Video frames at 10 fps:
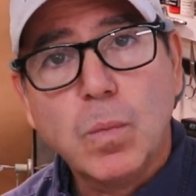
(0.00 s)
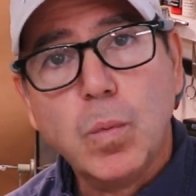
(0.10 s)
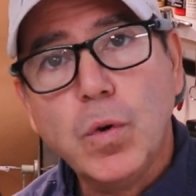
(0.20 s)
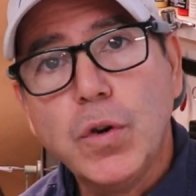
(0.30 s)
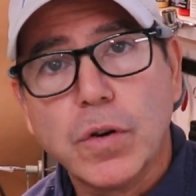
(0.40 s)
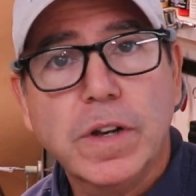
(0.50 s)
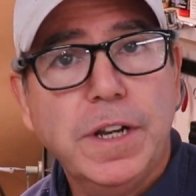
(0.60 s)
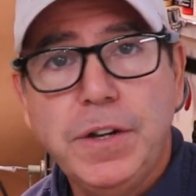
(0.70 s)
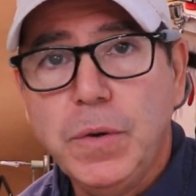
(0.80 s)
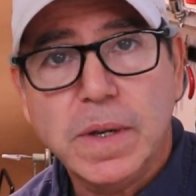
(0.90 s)
you're going
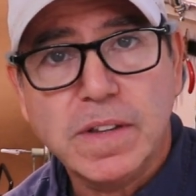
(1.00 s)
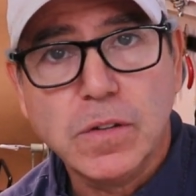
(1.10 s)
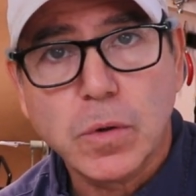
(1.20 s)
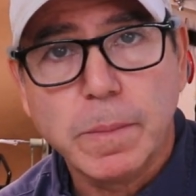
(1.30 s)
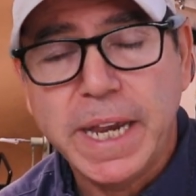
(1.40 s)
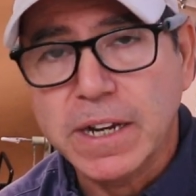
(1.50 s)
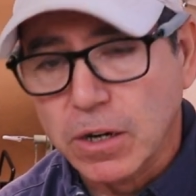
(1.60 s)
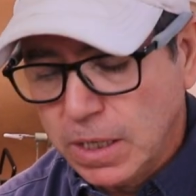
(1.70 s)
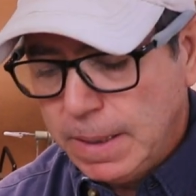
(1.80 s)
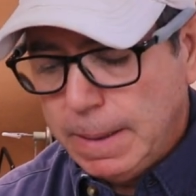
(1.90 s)
to do as a lure
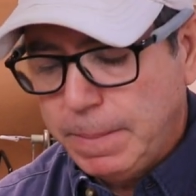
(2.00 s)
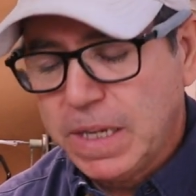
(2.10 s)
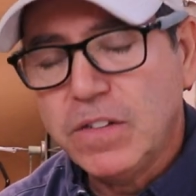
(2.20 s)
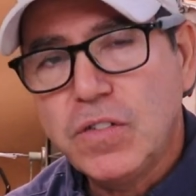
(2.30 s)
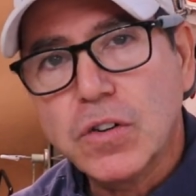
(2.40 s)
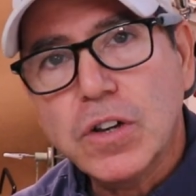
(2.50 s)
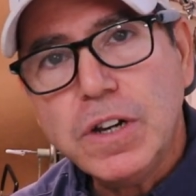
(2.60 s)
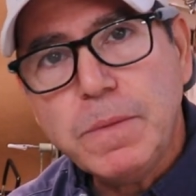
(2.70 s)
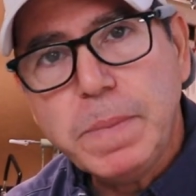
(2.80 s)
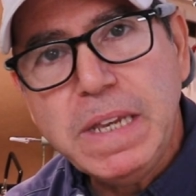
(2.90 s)
maker, because you're
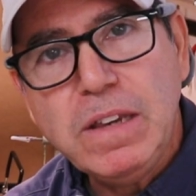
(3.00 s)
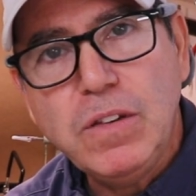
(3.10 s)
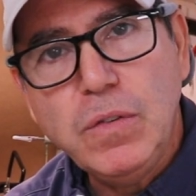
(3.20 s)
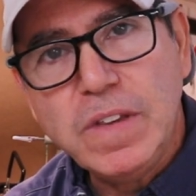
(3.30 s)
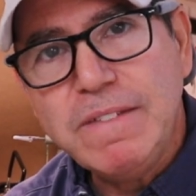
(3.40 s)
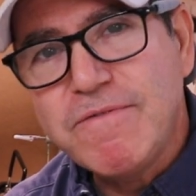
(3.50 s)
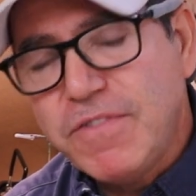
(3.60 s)
going to be using